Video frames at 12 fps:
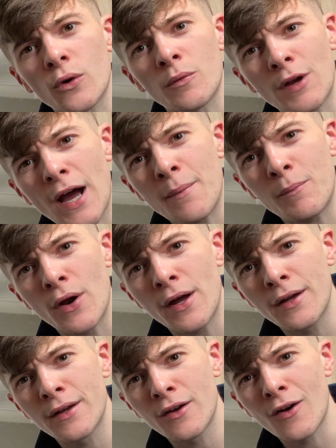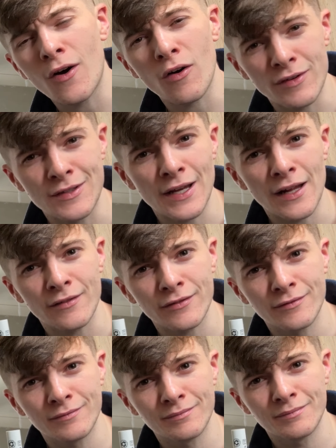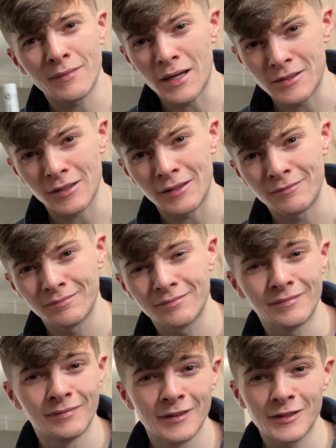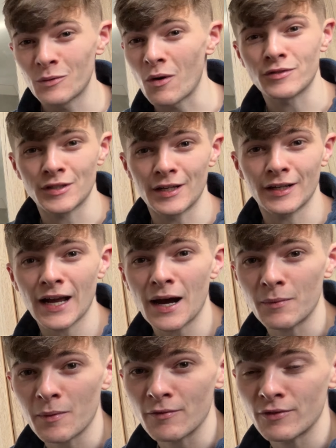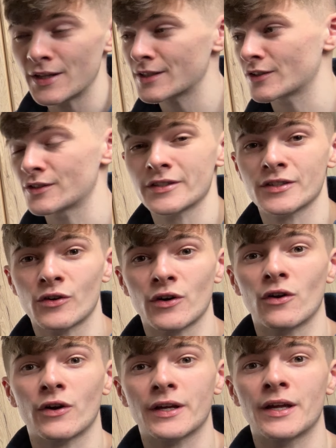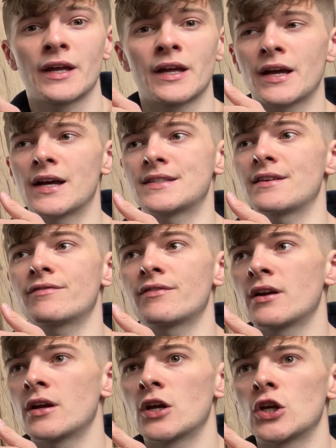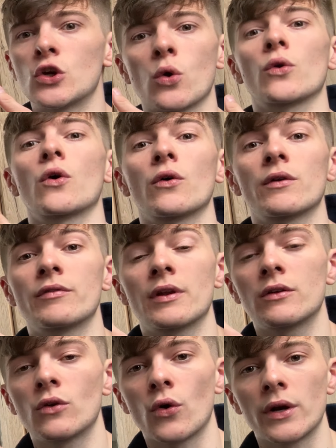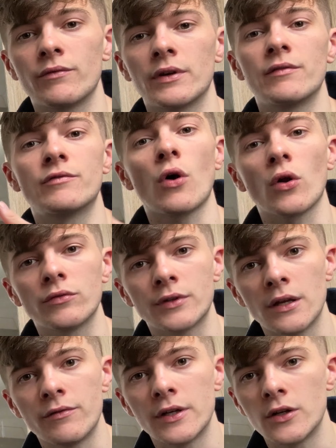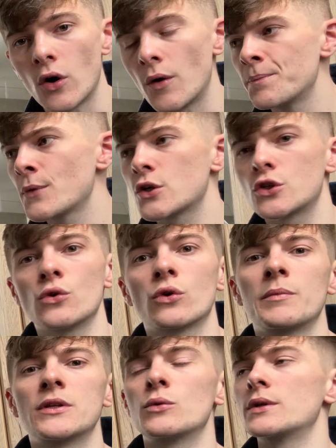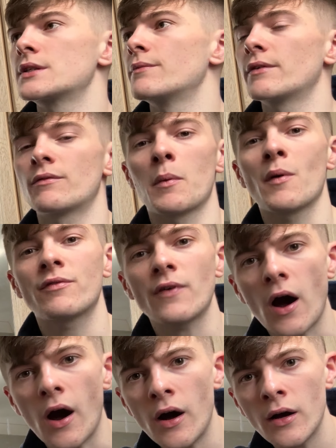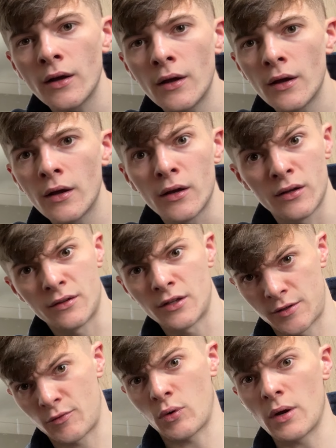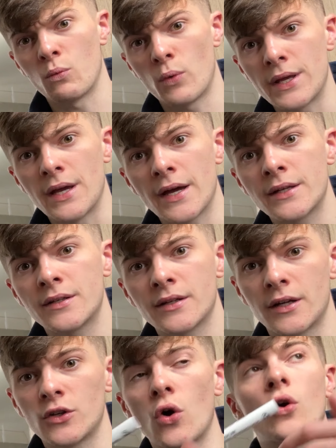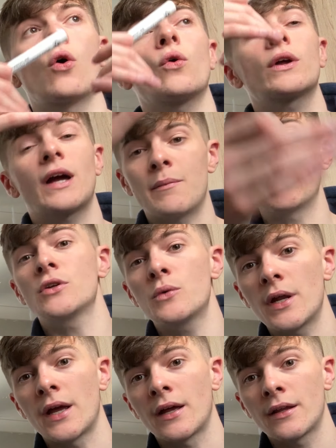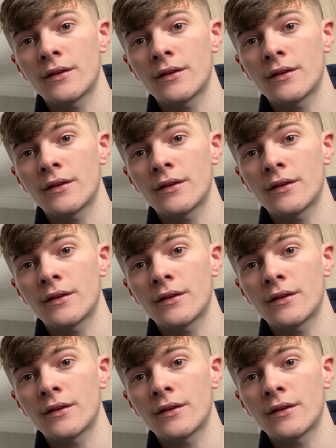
on camera of yourself, basically. You obviously need a cameraman for this, because it's got to look as if you're not even involved in the video. So you could be doing something from afar that's quite weird, and you're caught on camera doing it.